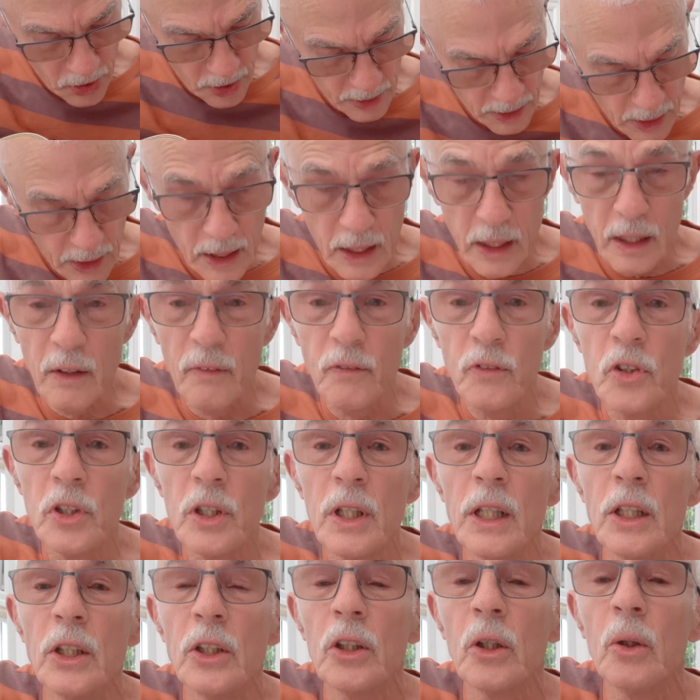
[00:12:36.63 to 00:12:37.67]
in the key of
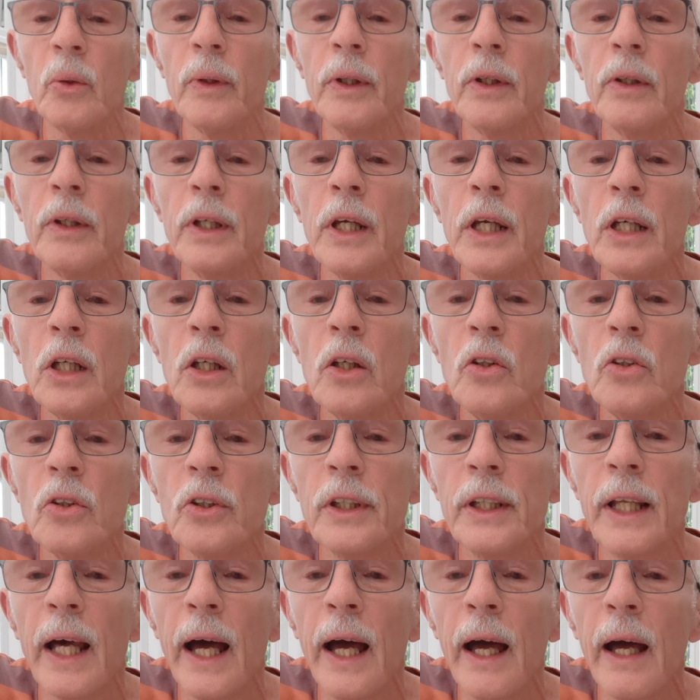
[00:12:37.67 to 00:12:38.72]
G, so we're going to use
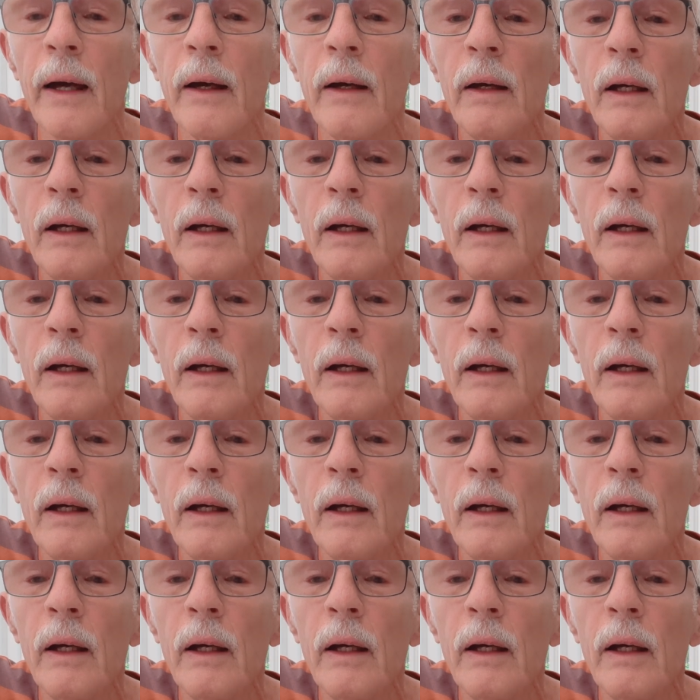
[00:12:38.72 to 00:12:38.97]
that